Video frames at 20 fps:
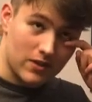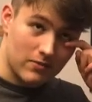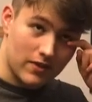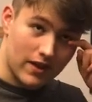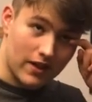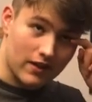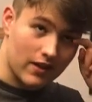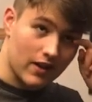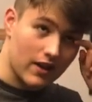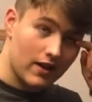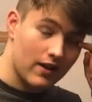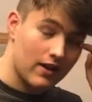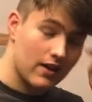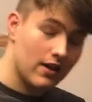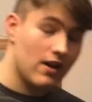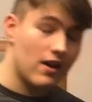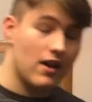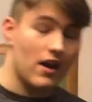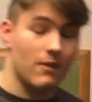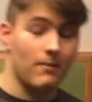or something like that.
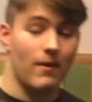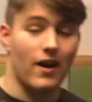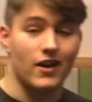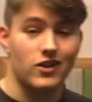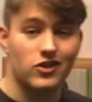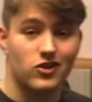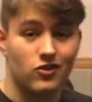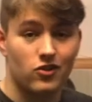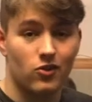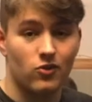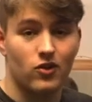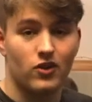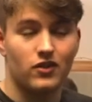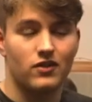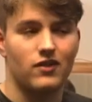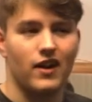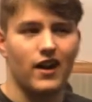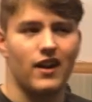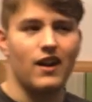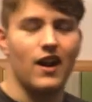I managed to go down
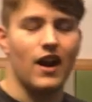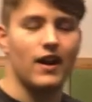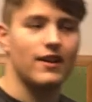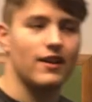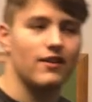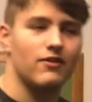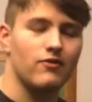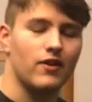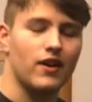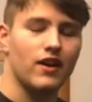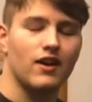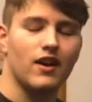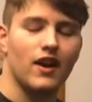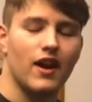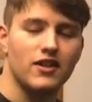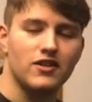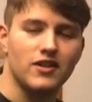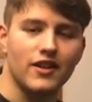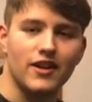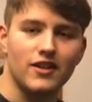to like 93
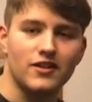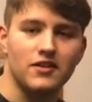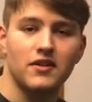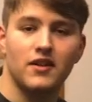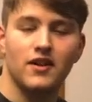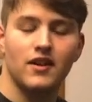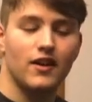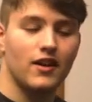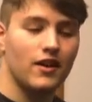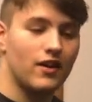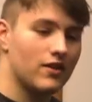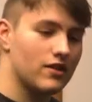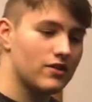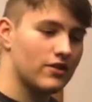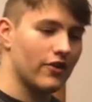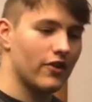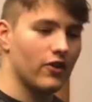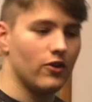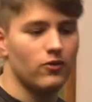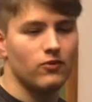kgs.
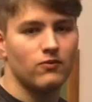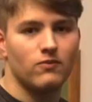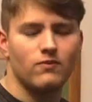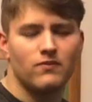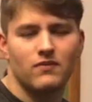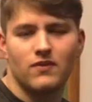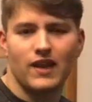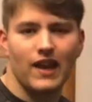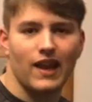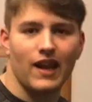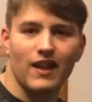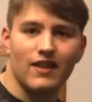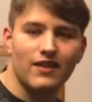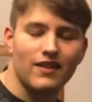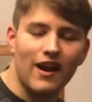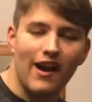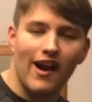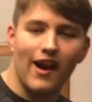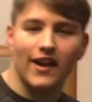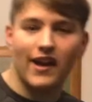So get in
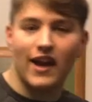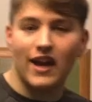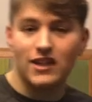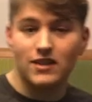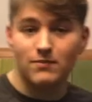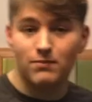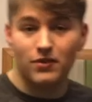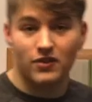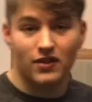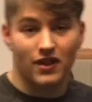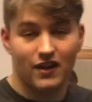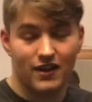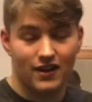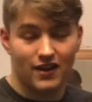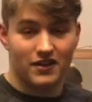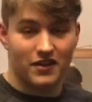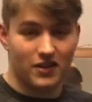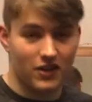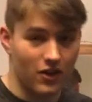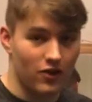there, I guess. But
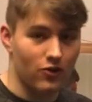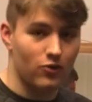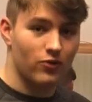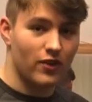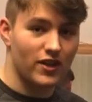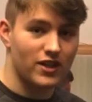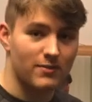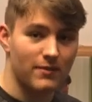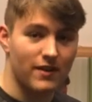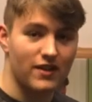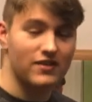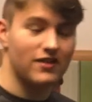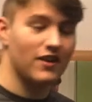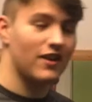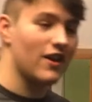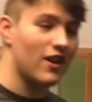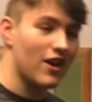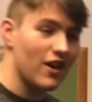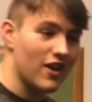you know, Christmas,